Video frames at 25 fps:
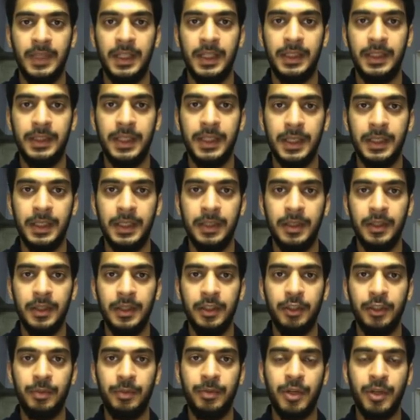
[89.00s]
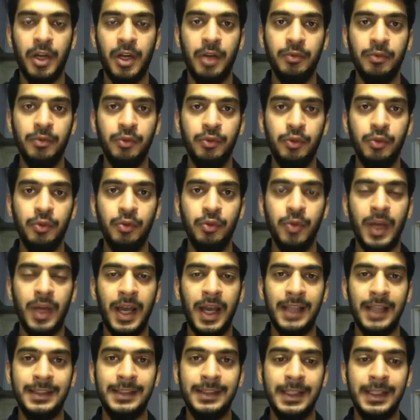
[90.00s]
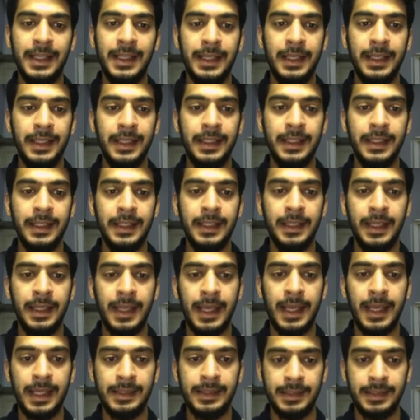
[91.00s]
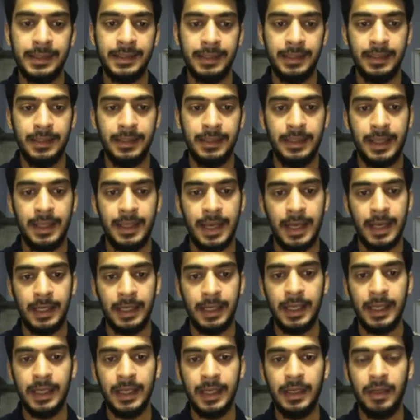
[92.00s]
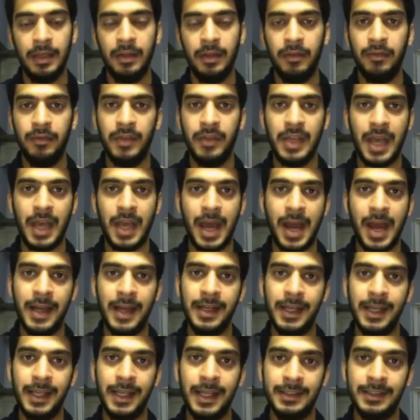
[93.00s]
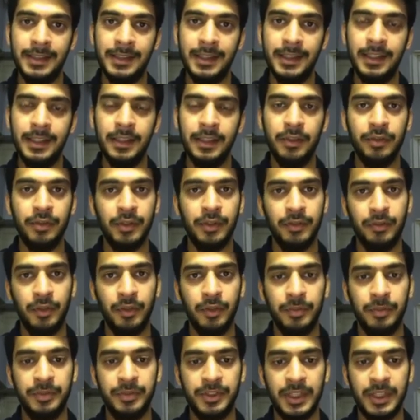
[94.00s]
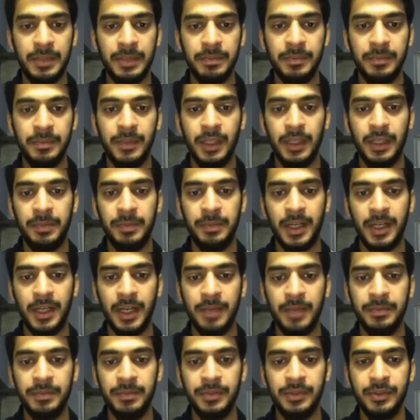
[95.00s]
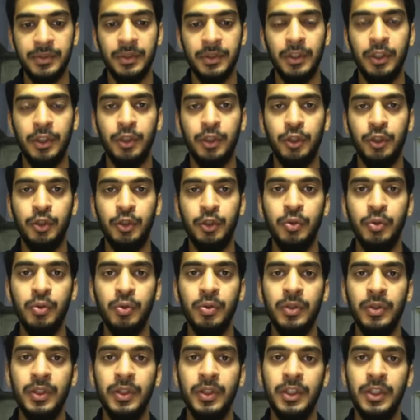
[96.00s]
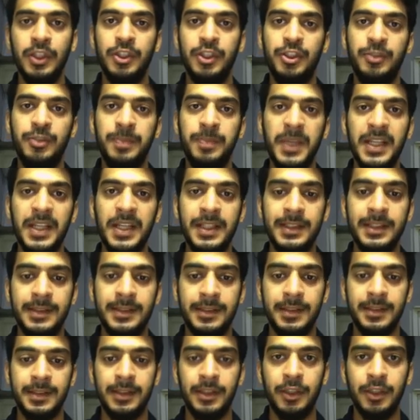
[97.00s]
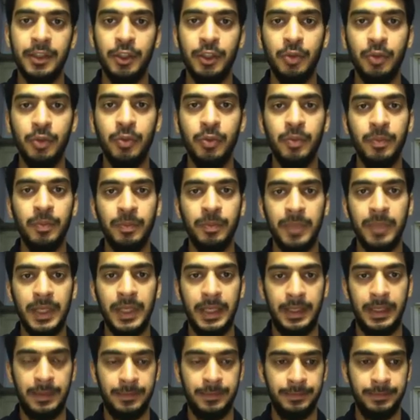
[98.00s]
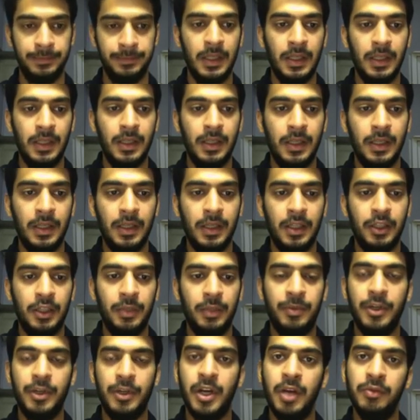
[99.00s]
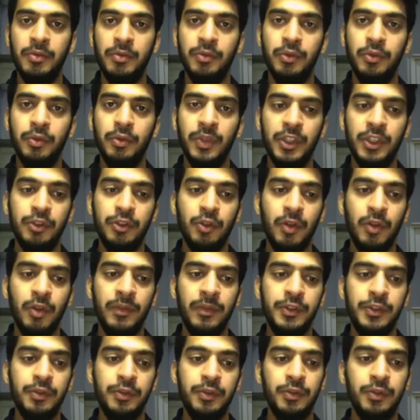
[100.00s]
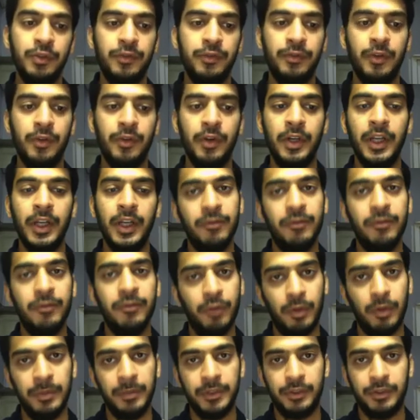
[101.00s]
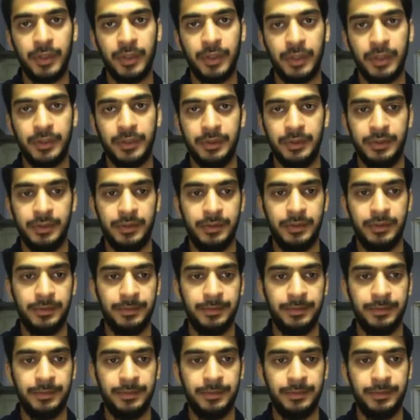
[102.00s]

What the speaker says: Then the pronoun du has the ending st. Again, we add st to the verb stem. It becomes du spielst, you play. The pronoun du is always used for informal structures.